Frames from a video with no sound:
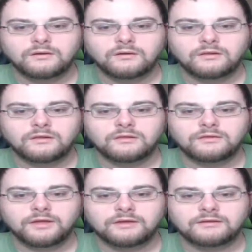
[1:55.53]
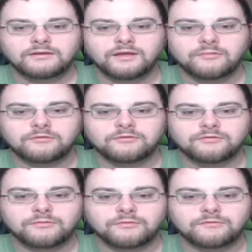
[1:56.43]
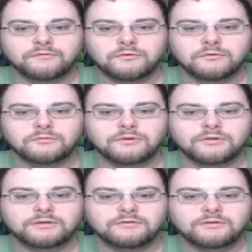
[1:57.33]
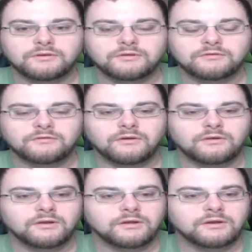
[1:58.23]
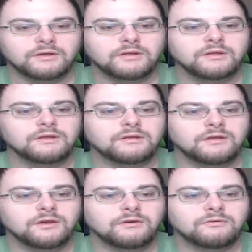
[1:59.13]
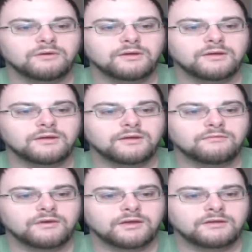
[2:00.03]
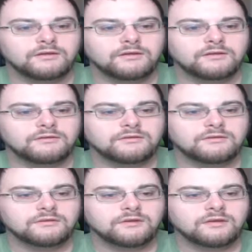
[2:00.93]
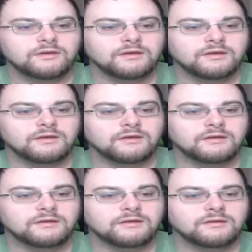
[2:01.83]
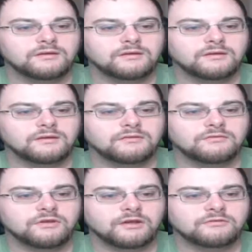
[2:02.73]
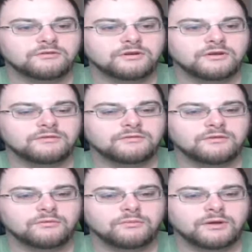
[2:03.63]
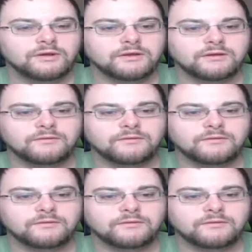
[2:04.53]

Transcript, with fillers: all that damage from before really took its toll on. No. If I had to con uh, conjecture, he's still waiting.